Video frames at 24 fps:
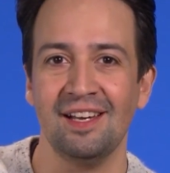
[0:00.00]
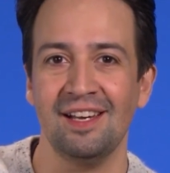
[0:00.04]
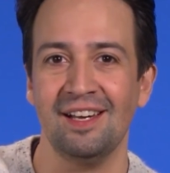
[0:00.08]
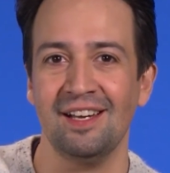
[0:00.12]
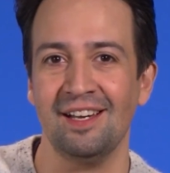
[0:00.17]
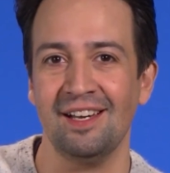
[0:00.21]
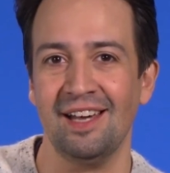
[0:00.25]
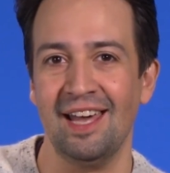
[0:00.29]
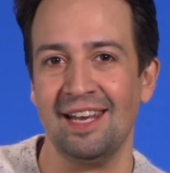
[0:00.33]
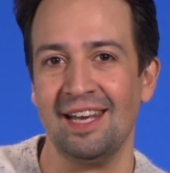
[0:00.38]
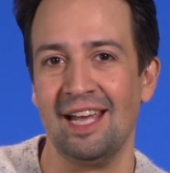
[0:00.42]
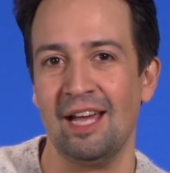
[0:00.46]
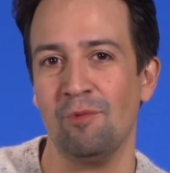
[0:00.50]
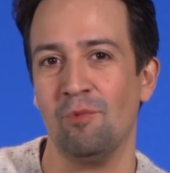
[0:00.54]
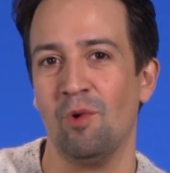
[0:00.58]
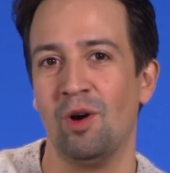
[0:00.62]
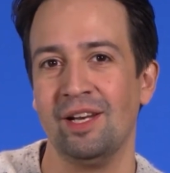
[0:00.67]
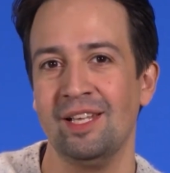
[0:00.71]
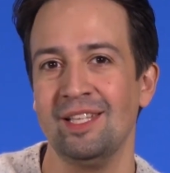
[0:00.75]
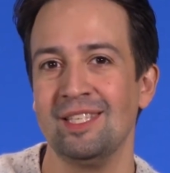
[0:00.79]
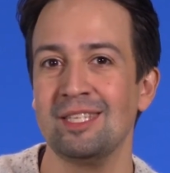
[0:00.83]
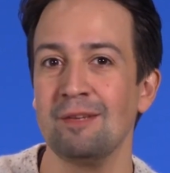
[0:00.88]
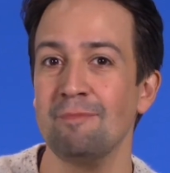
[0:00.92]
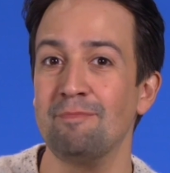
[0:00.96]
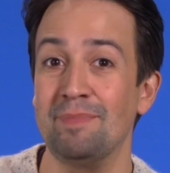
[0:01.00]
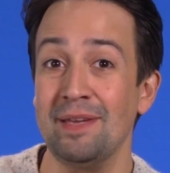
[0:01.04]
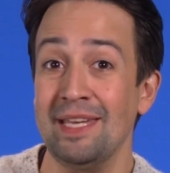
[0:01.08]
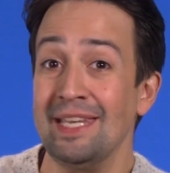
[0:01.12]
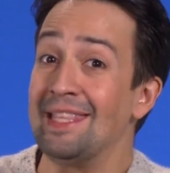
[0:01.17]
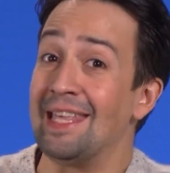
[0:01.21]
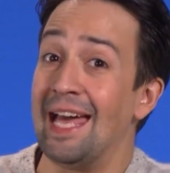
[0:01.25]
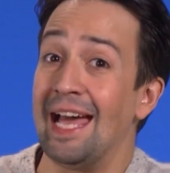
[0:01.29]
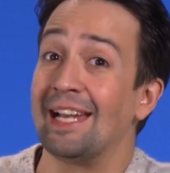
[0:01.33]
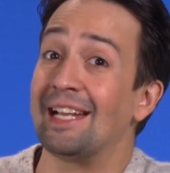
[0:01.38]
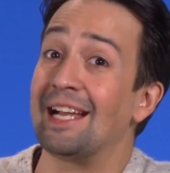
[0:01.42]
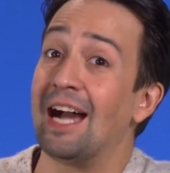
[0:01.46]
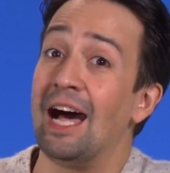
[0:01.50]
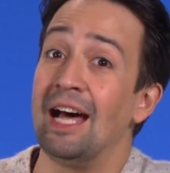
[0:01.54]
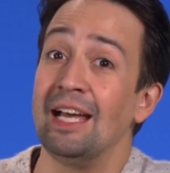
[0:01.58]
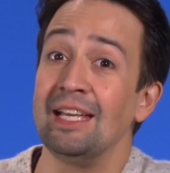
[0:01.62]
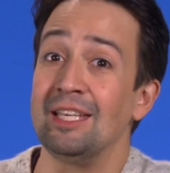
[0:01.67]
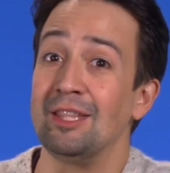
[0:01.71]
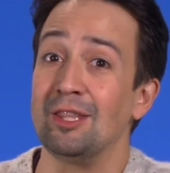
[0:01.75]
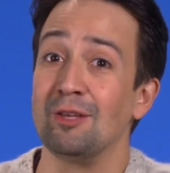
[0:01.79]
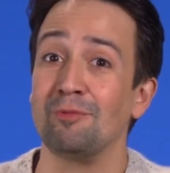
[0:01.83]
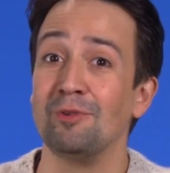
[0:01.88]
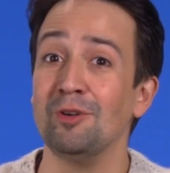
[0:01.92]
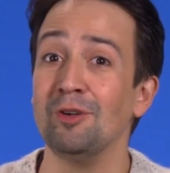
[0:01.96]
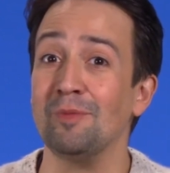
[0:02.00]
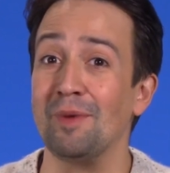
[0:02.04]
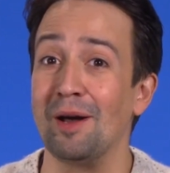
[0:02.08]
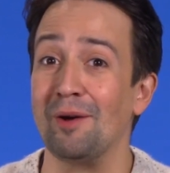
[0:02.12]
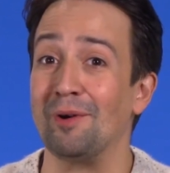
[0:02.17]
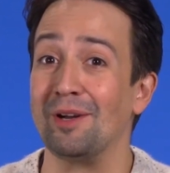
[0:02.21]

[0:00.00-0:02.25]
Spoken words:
And I wanted to be that guy in the room.